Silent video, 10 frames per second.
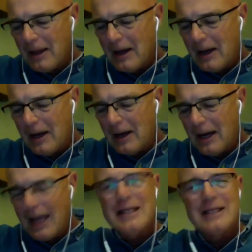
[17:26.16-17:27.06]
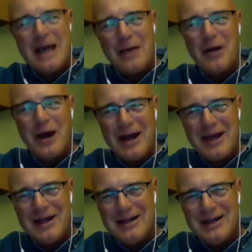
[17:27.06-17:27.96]
And in that
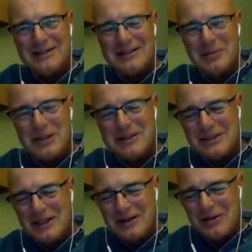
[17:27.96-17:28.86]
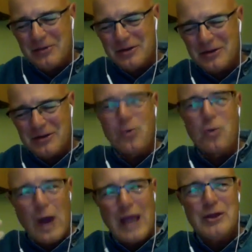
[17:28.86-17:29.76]
way, in some ways, the
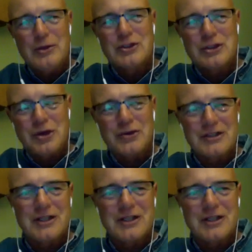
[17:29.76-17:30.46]
way you start to